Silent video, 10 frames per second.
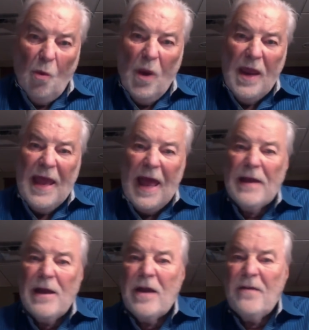we
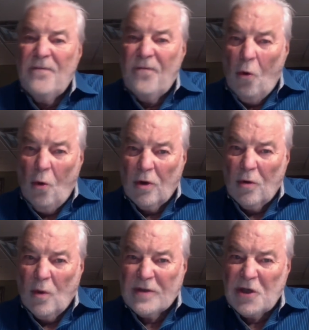cannot
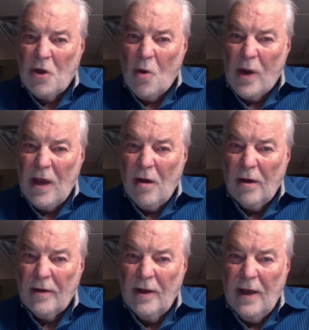afford what's going
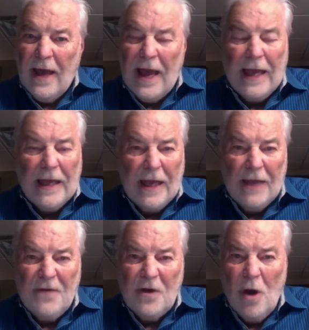on. And
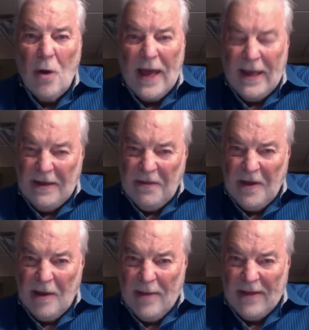if you know
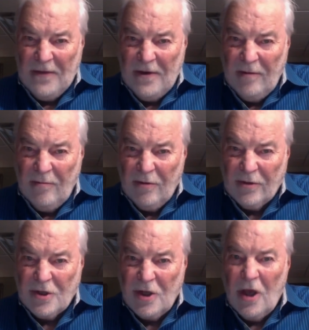anything about the
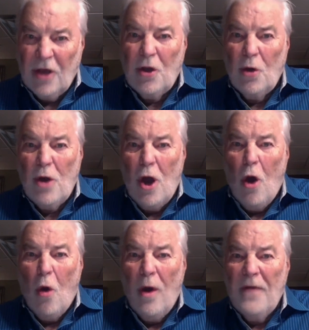numbers, you
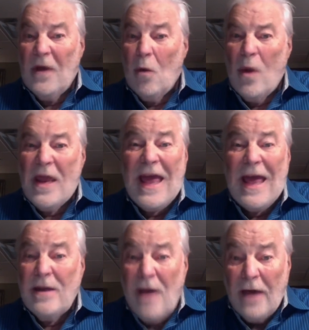know that we
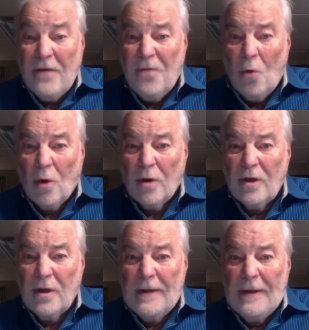cannot afford
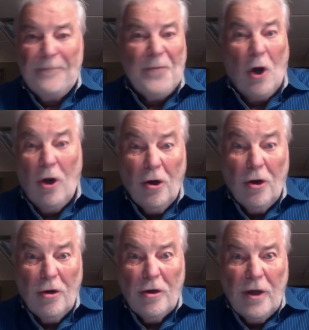
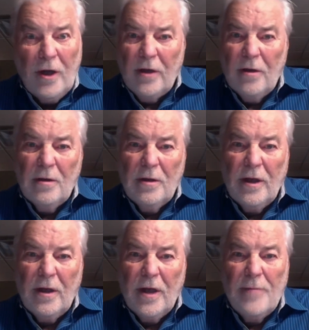herd
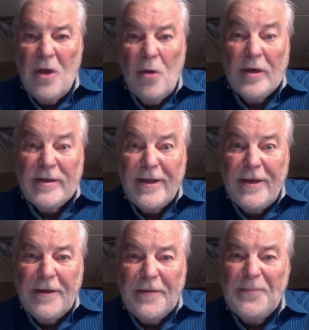immunity.